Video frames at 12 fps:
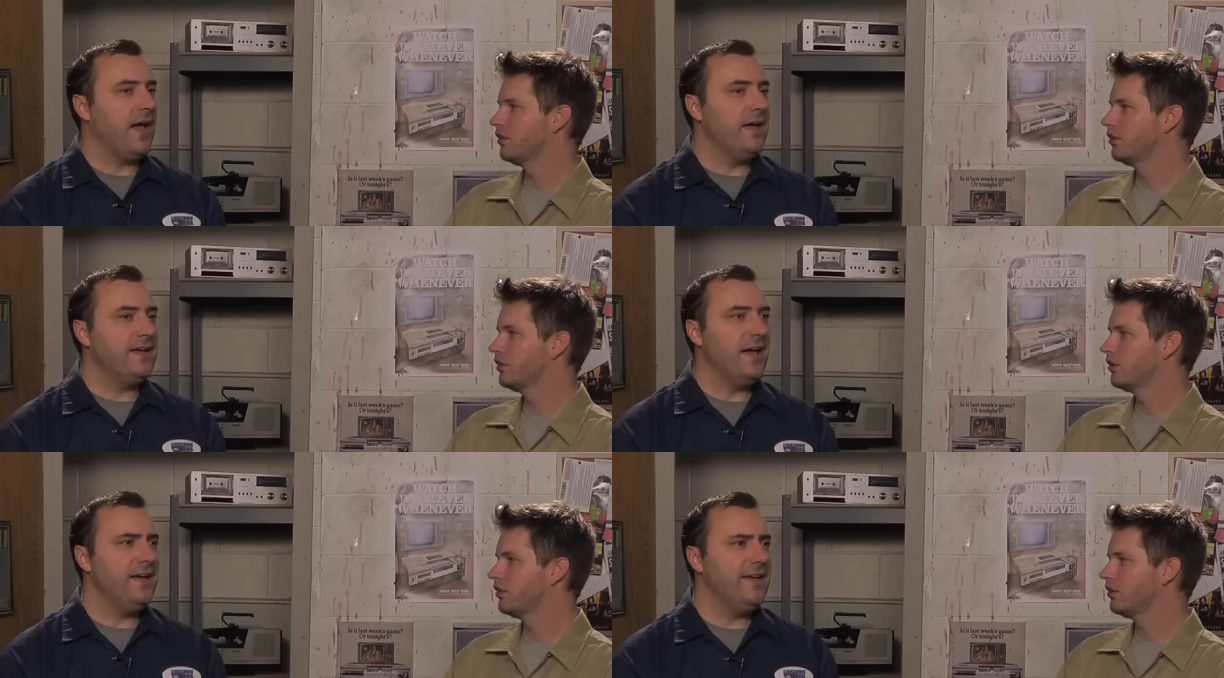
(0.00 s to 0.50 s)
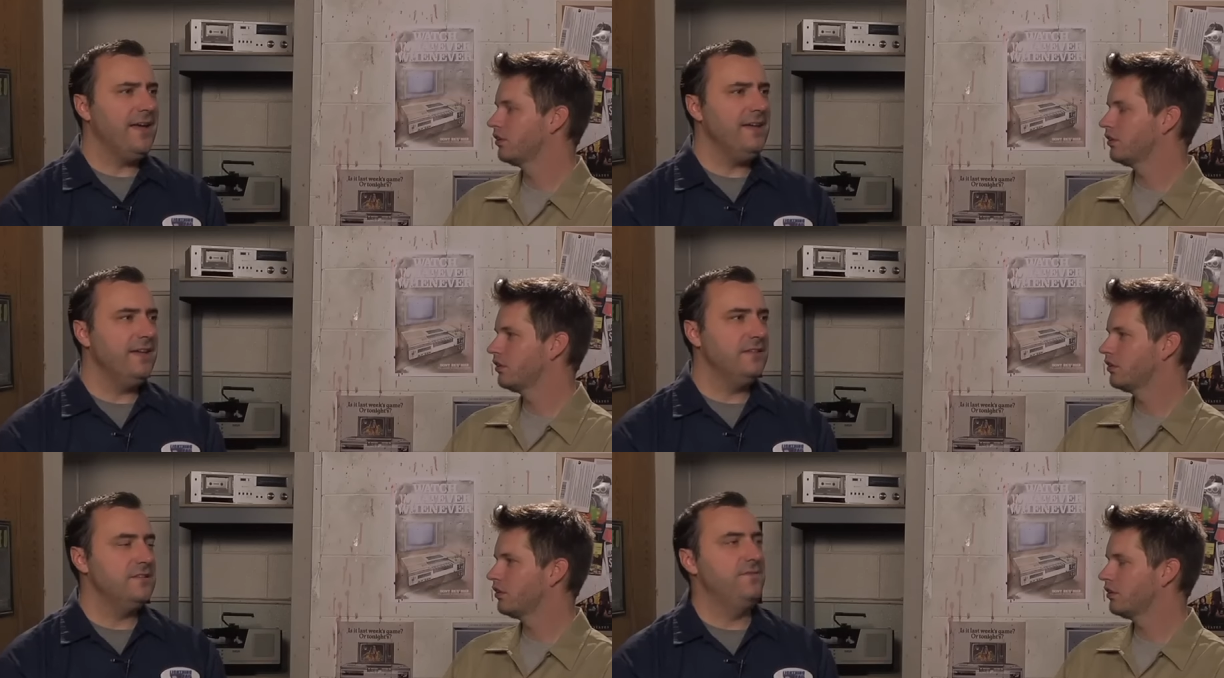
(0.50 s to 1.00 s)
Speaker 1: I, I kind
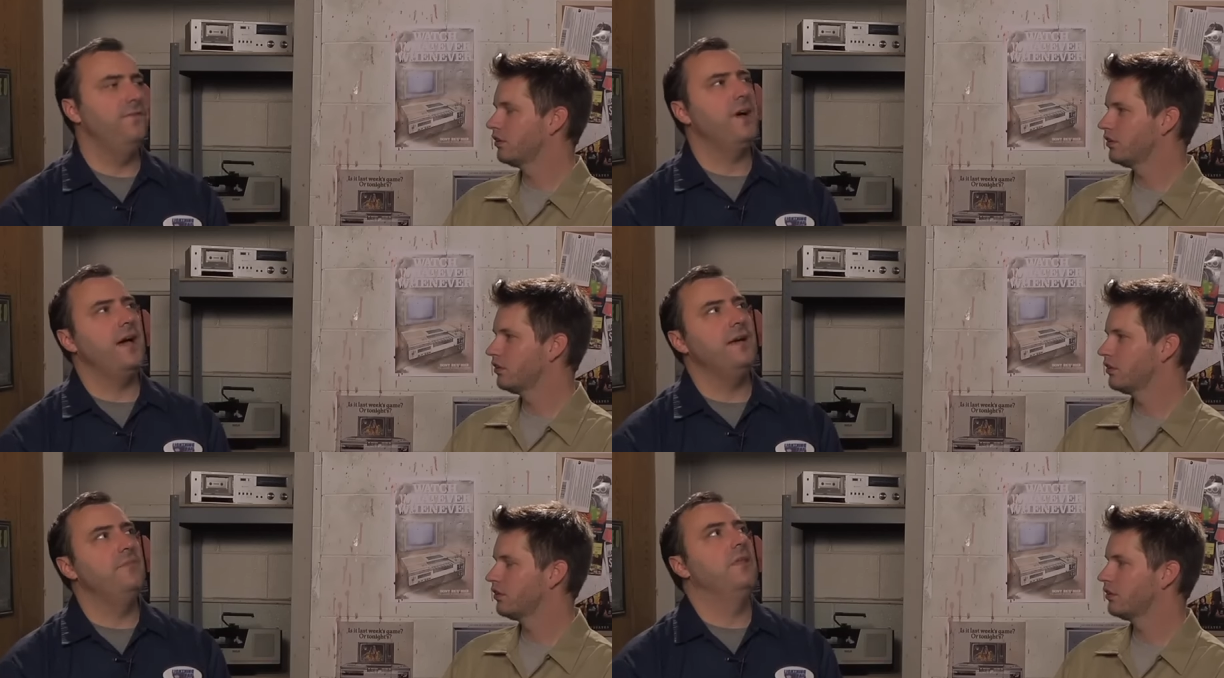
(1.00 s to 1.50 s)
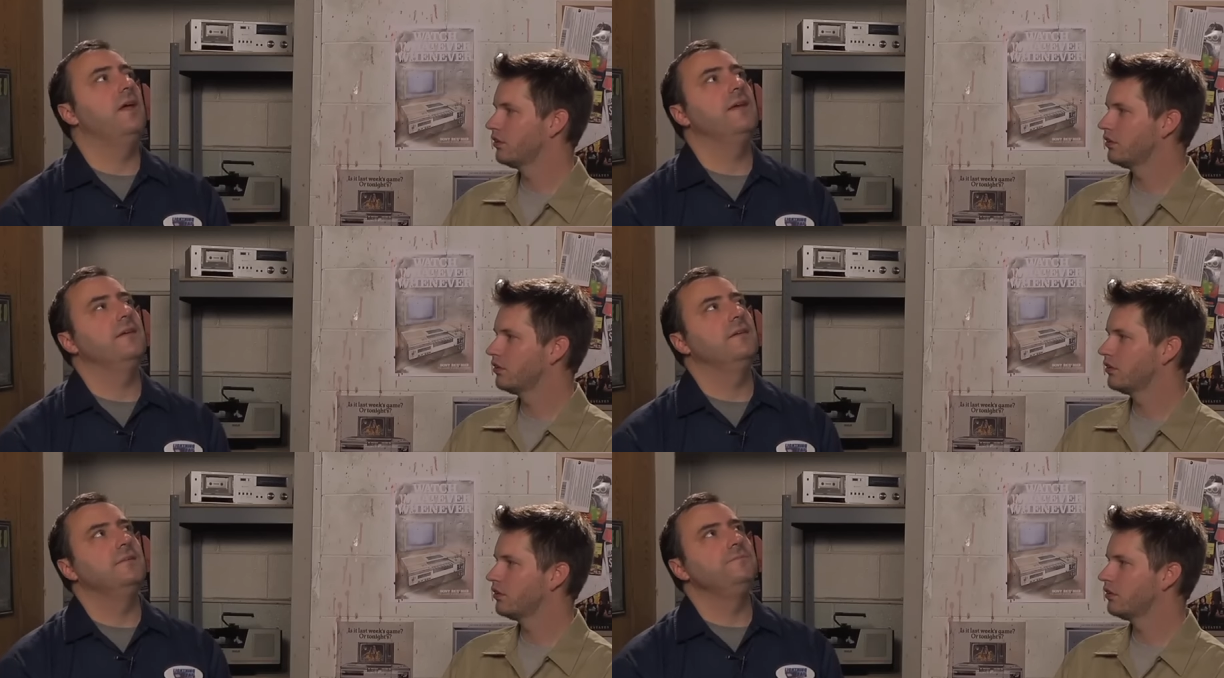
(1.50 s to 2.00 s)
of got this vibe like